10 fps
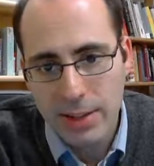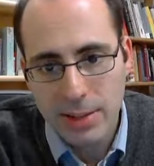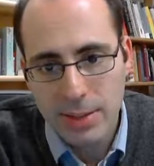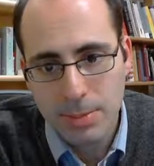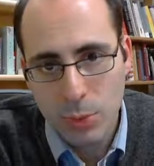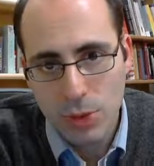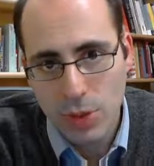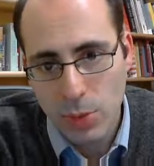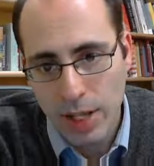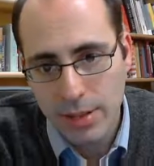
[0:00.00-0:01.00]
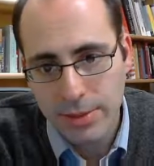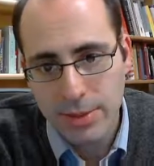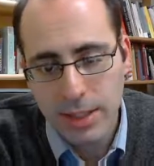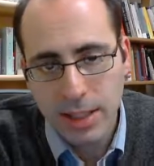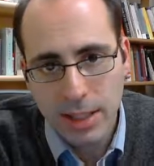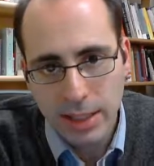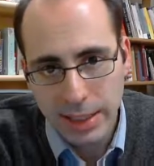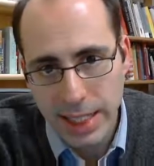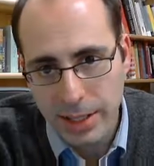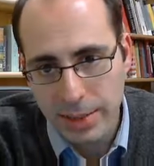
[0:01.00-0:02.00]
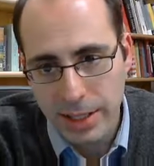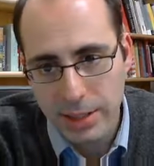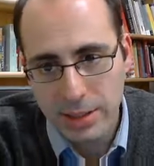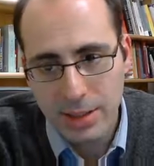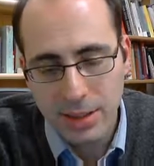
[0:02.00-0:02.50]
is more suave, and I like it better.